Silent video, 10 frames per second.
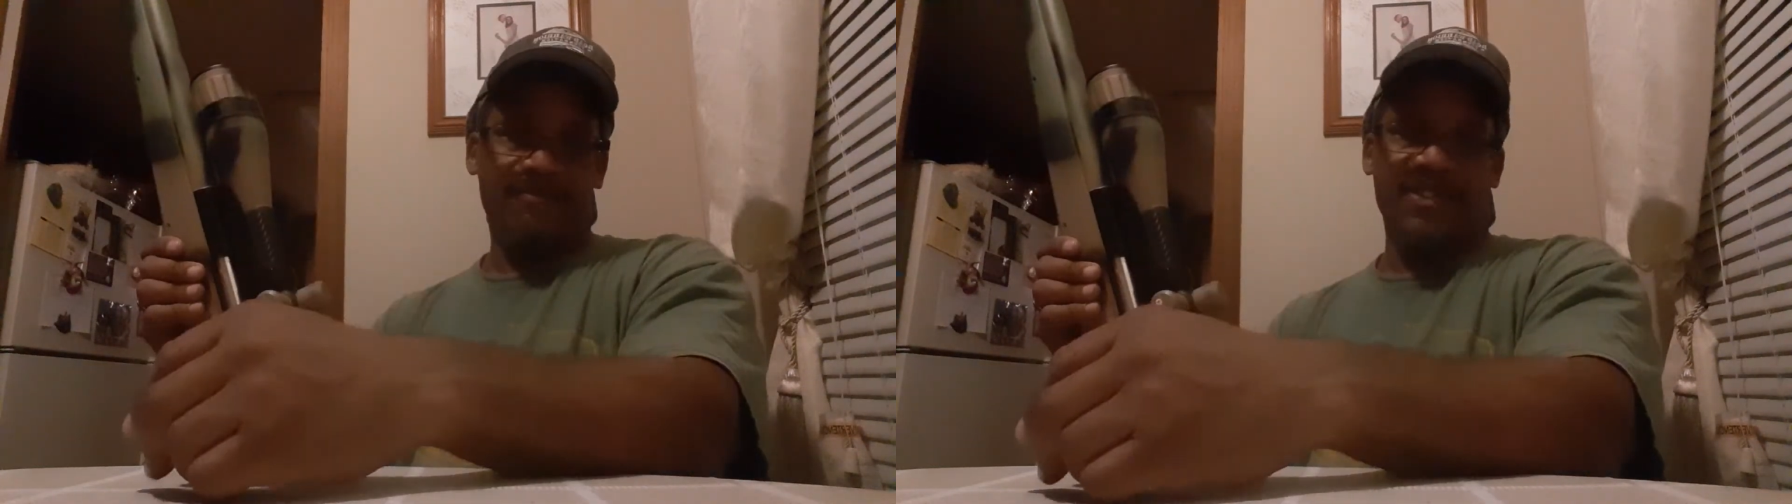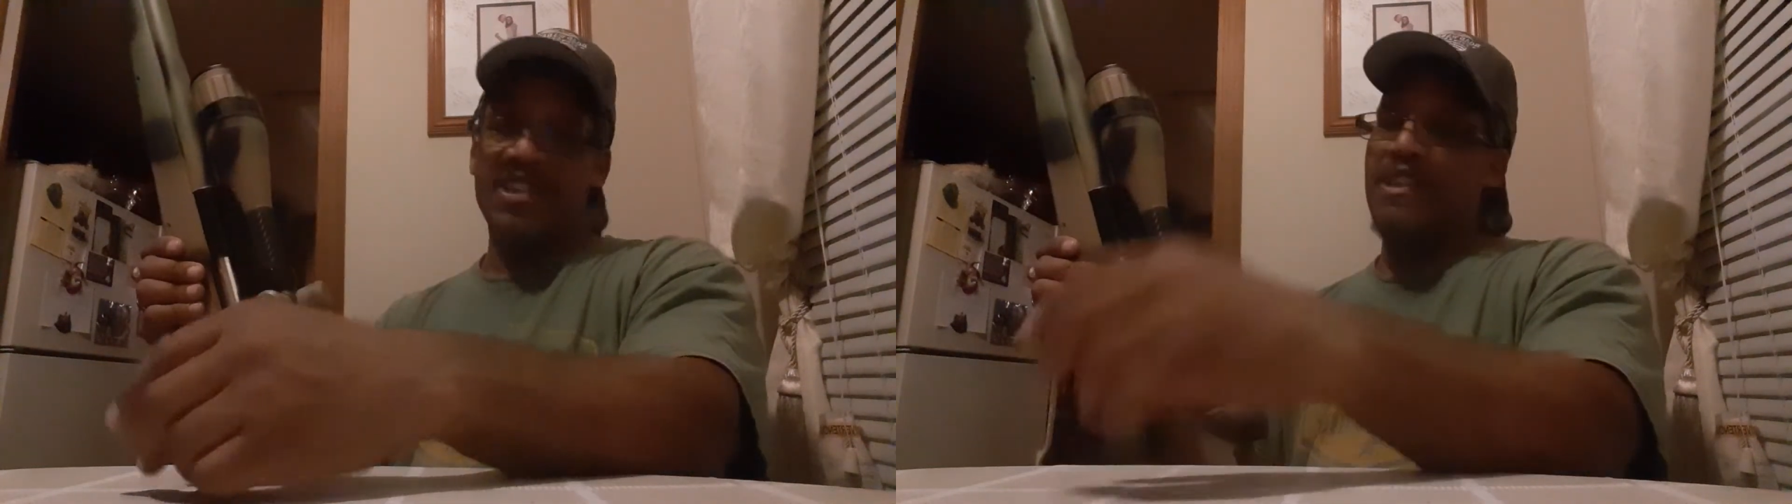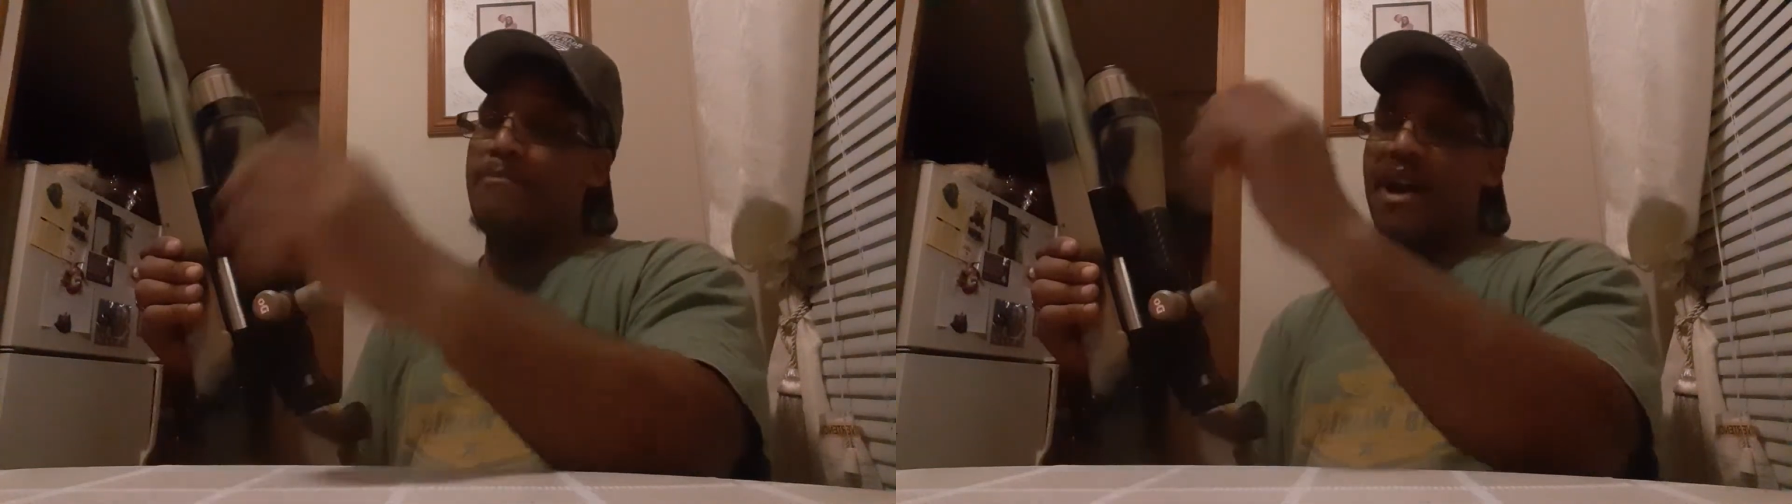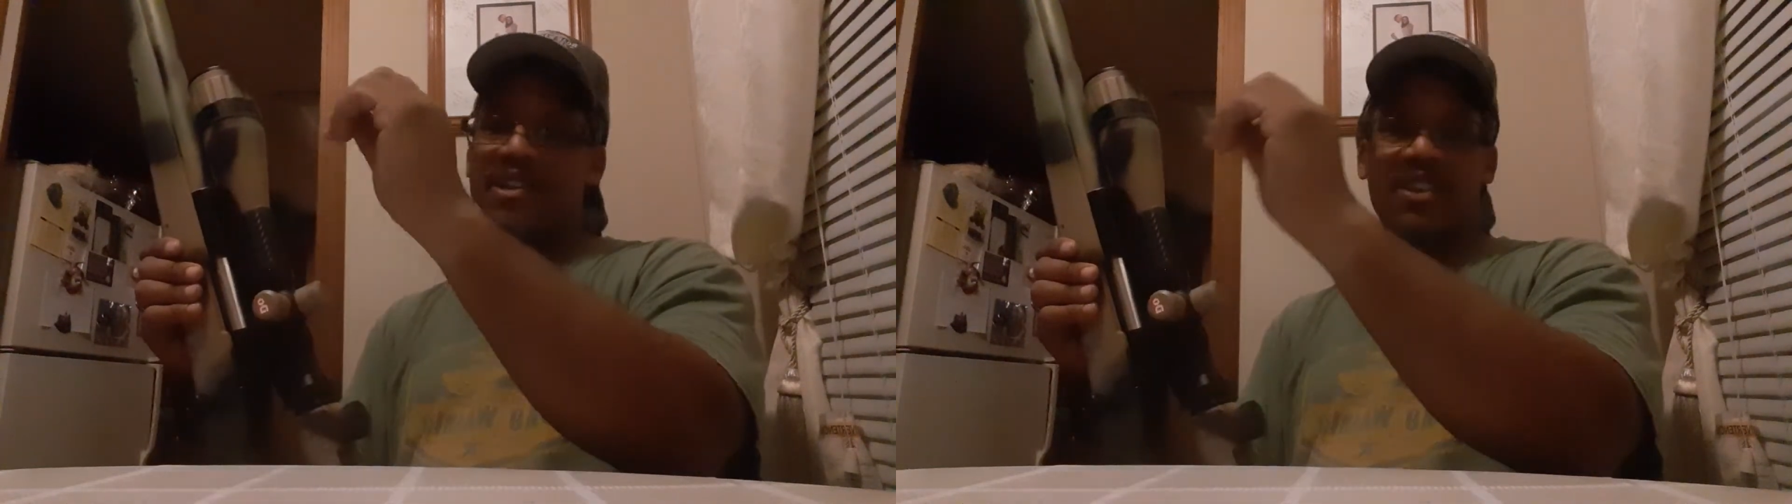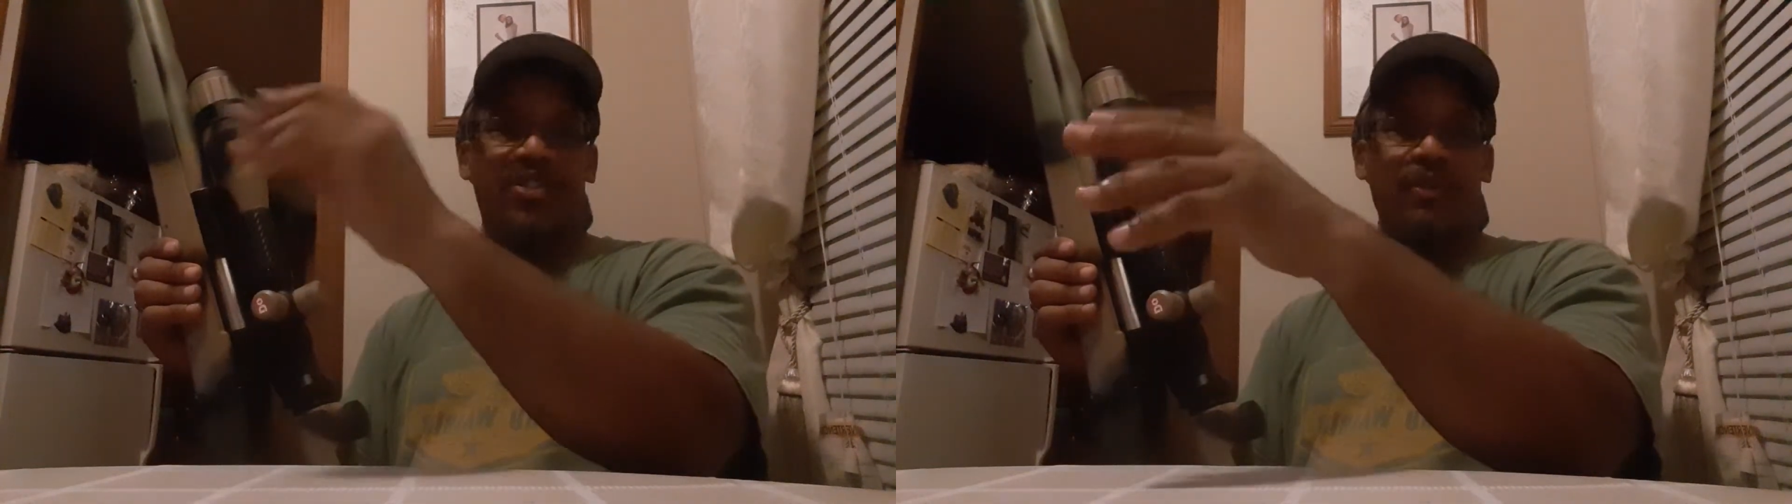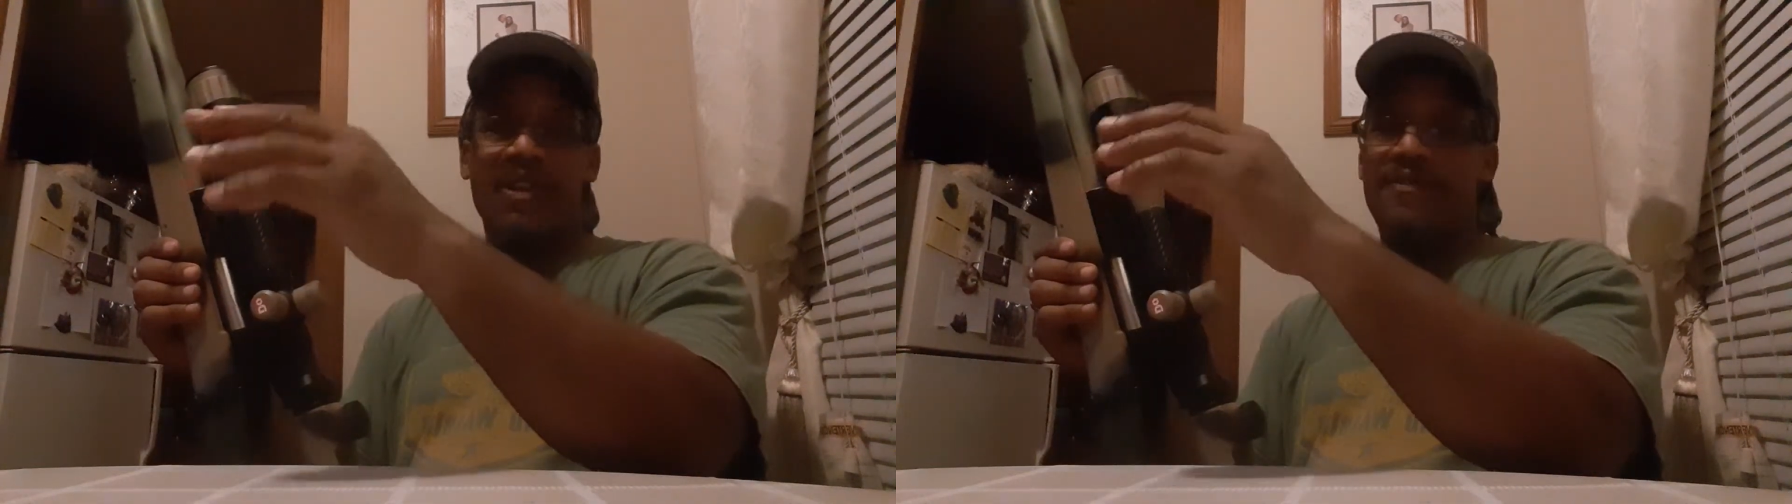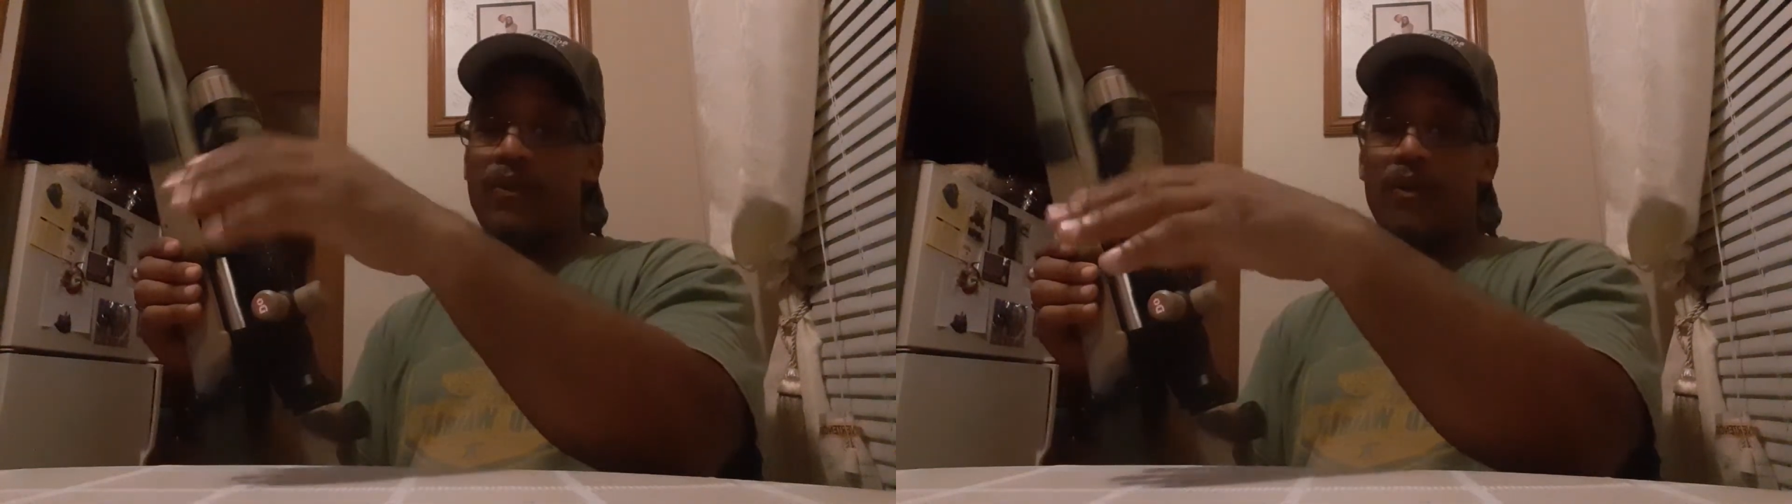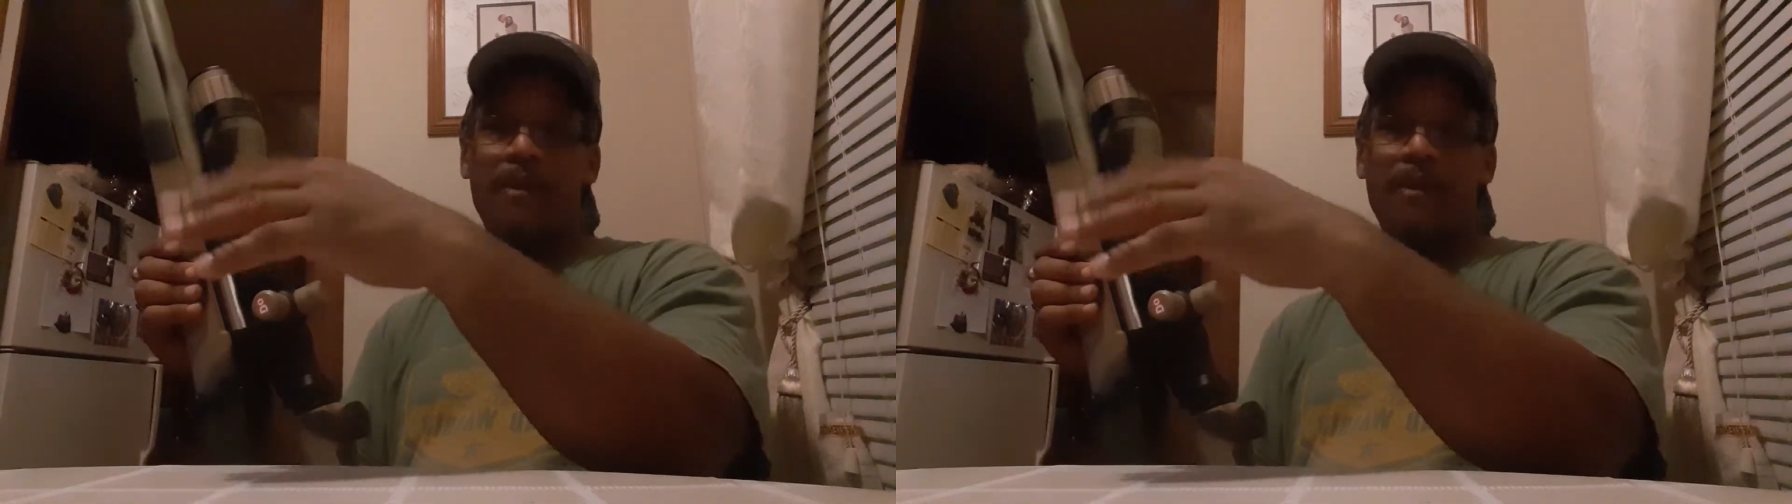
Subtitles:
Then you're back to 3, 4,